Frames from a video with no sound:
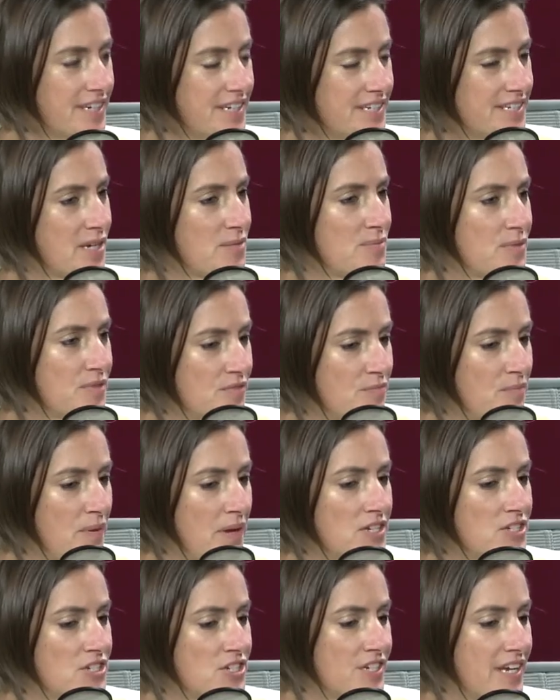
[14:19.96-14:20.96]
type of
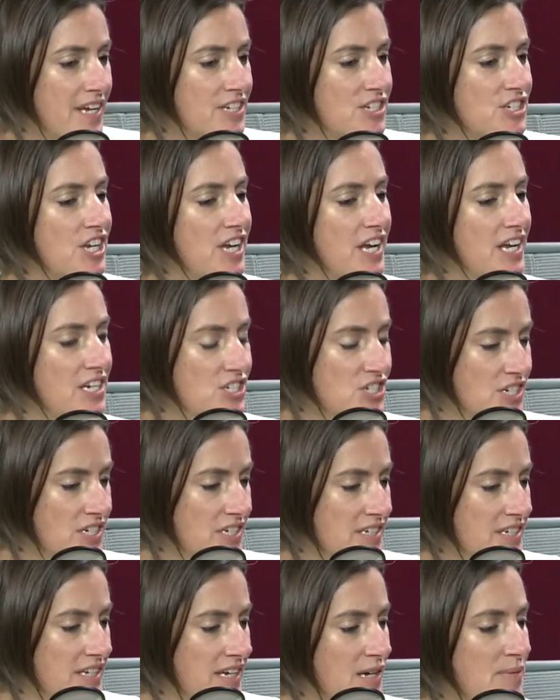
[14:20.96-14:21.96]
patient
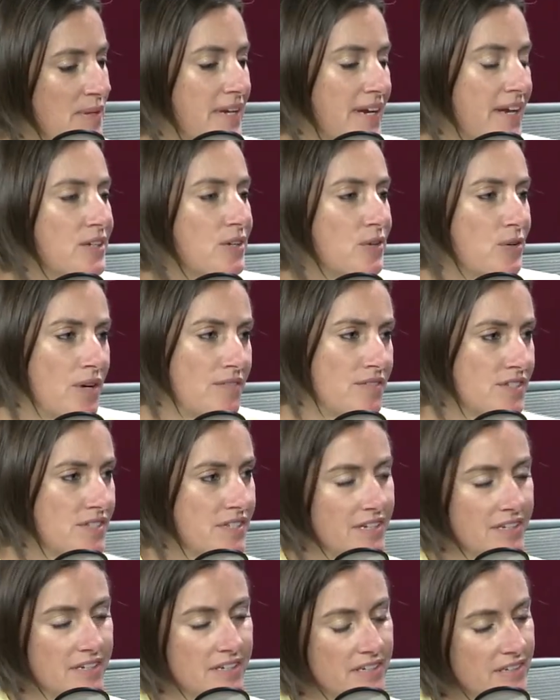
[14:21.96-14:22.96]
education? I mean, I know I've
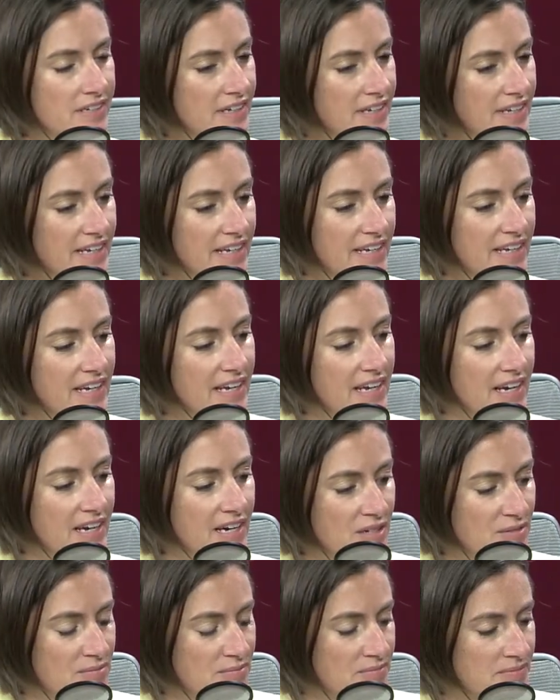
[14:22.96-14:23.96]
seen it,
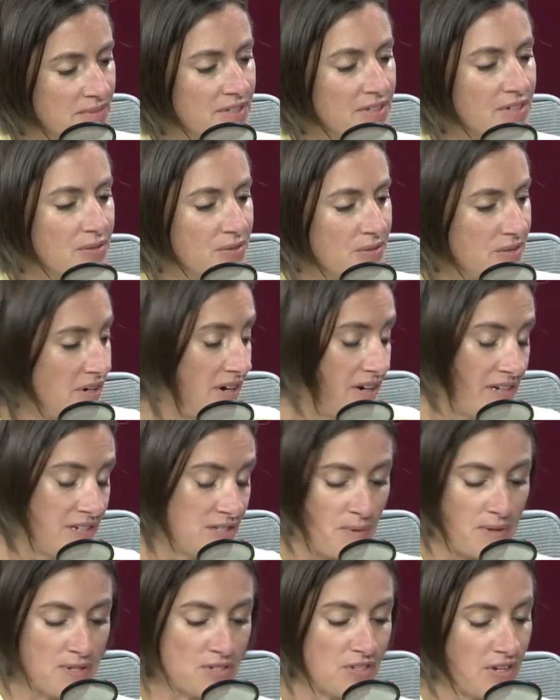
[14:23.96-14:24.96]

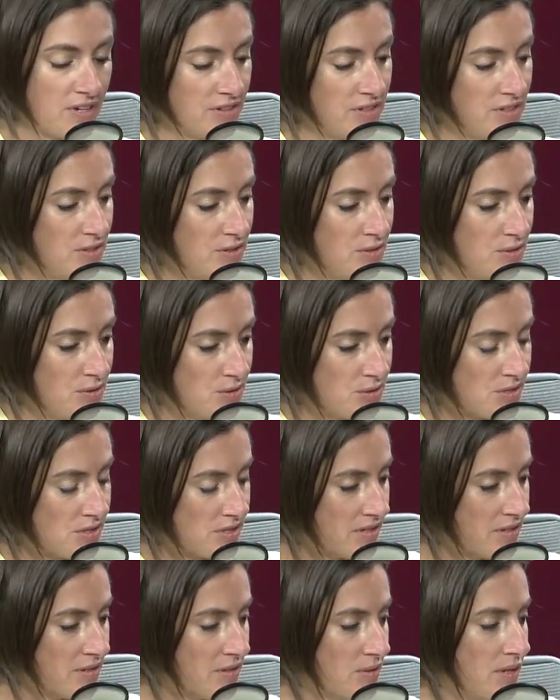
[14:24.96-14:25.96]
especially on the news
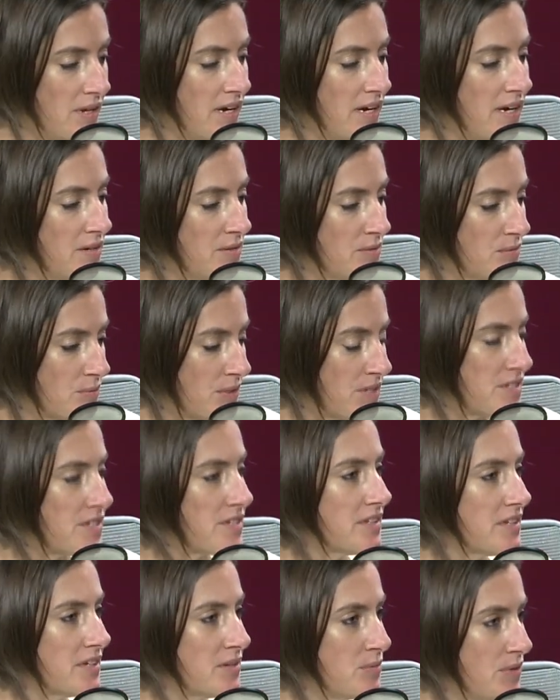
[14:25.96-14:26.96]

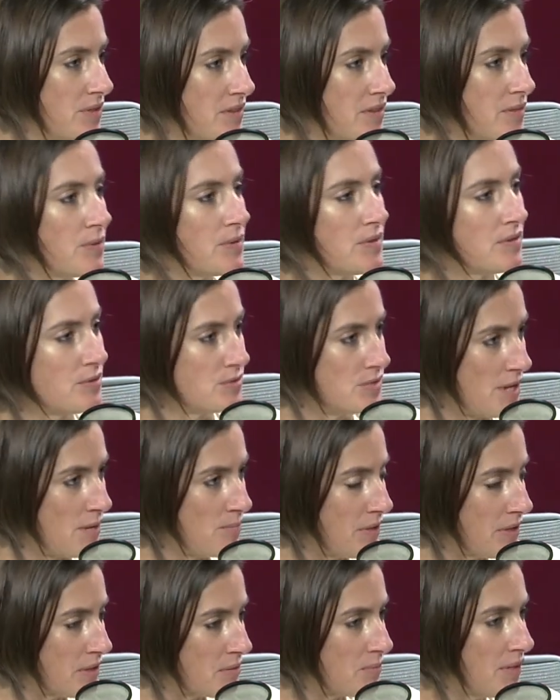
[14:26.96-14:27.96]
recently with
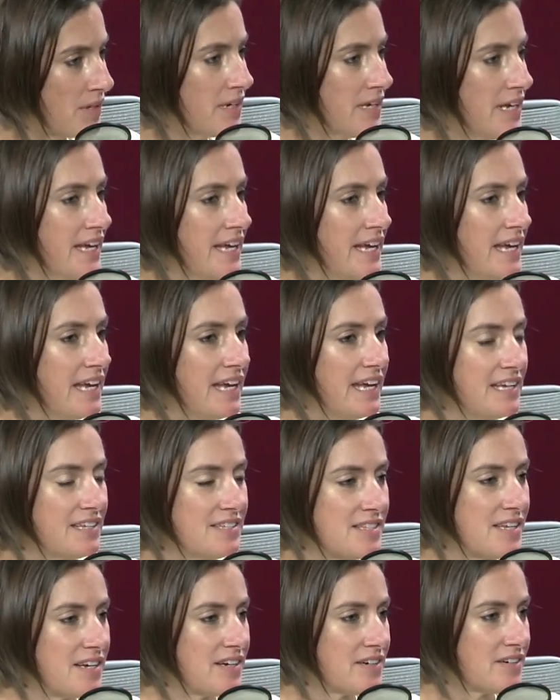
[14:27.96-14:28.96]
Ozempic, but is
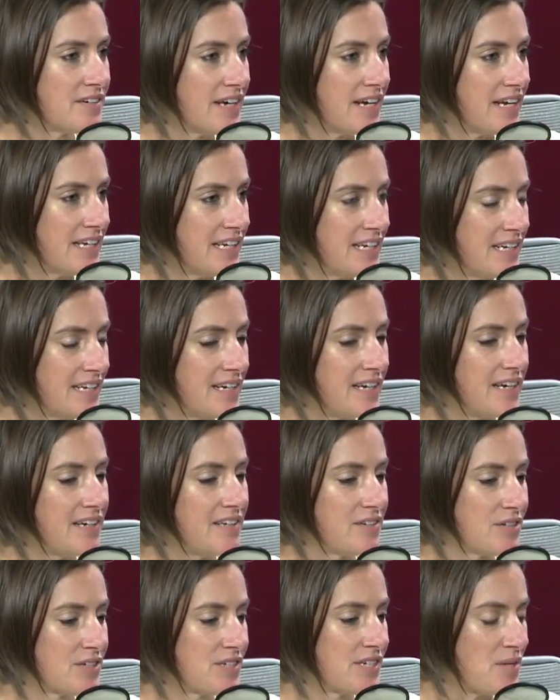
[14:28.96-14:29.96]
there any
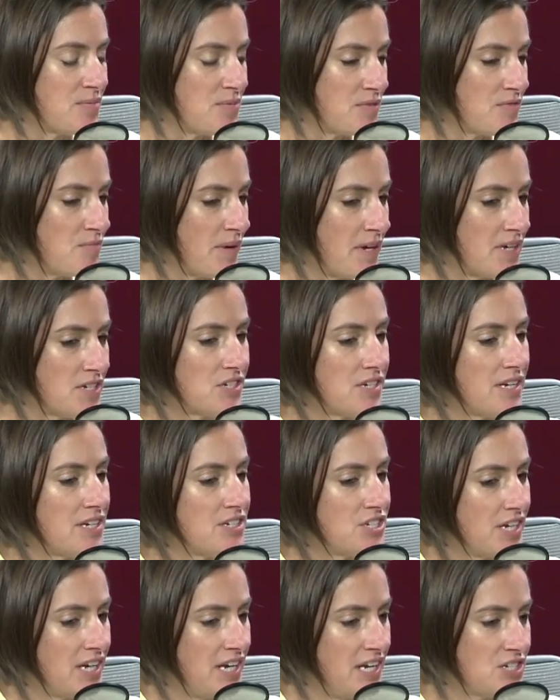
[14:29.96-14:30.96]
other type of patient
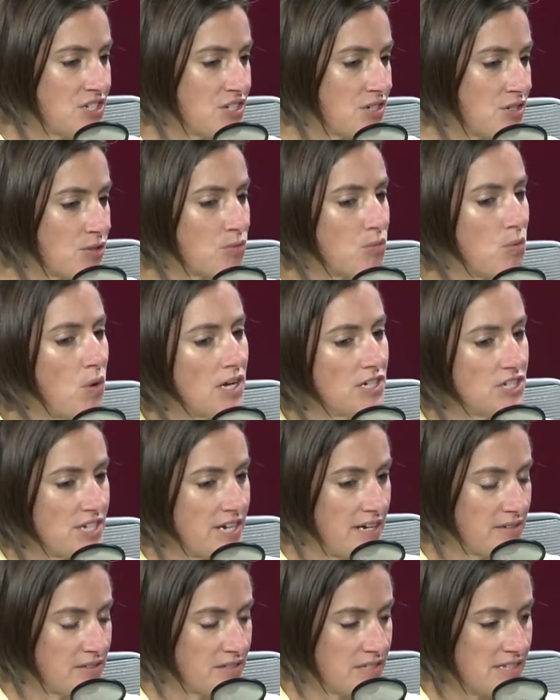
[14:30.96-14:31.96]
education or watch
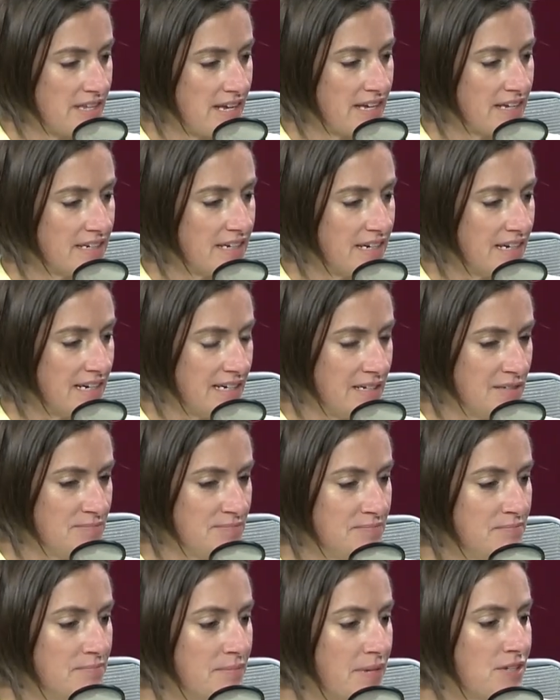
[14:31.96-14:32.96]
outs that
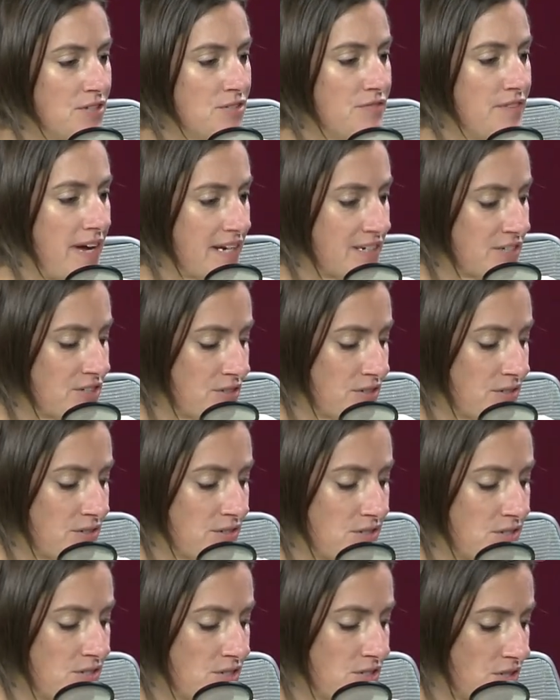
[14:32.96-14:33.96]

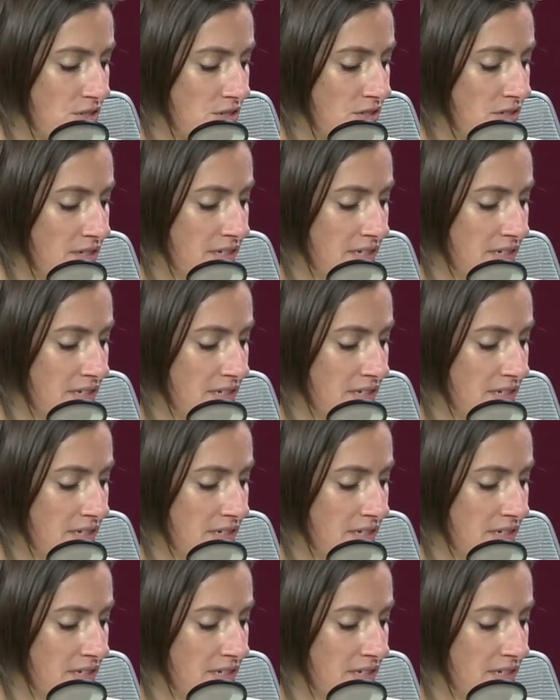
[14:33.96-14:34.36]
manufacturers should,